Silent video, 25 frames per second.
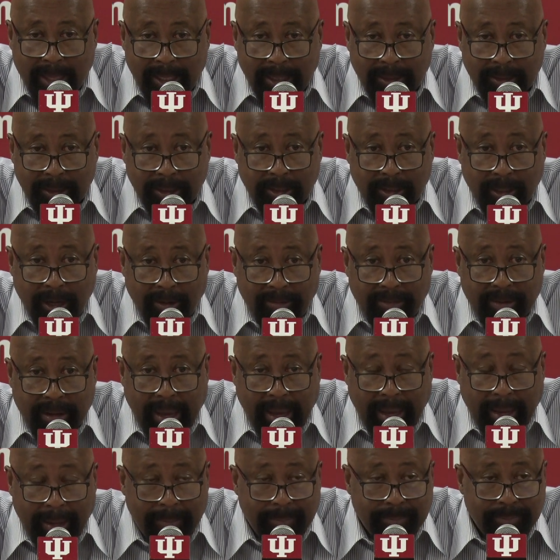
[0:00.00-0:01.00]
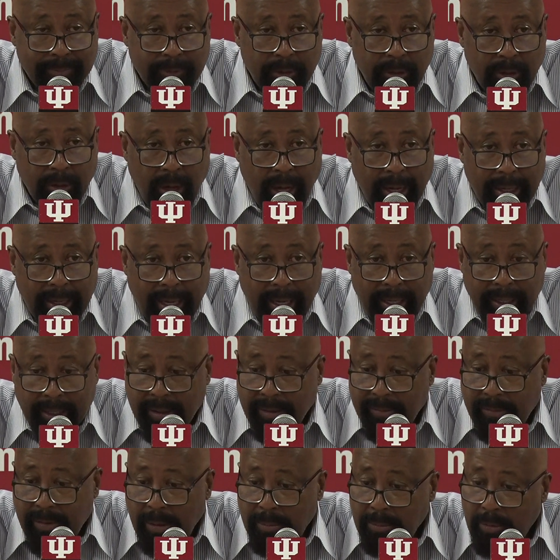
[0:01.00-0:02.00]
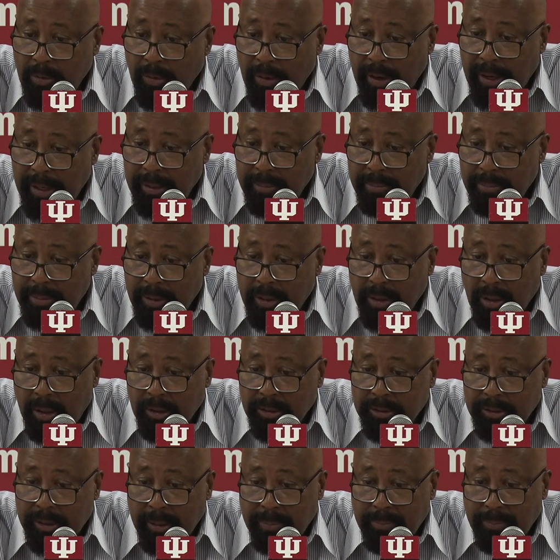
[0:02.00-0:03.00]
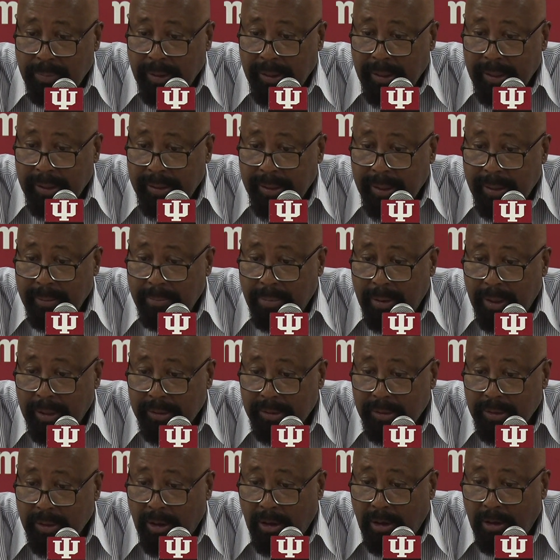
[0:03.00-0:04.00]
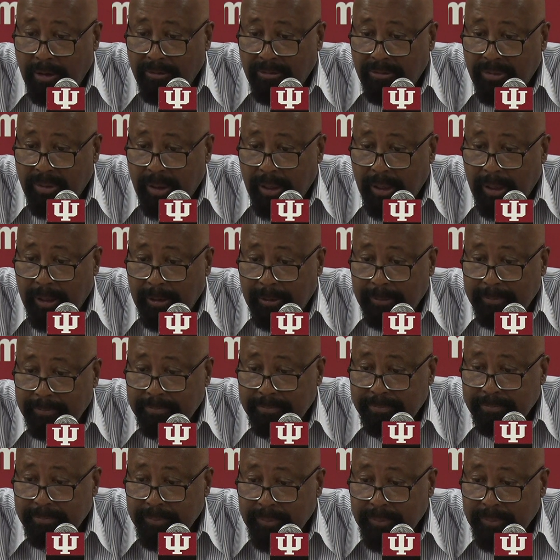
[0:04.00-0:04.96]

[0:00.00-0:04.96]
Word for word: it's a tough game. You know, I got to give them credit because they played their butts off. Um,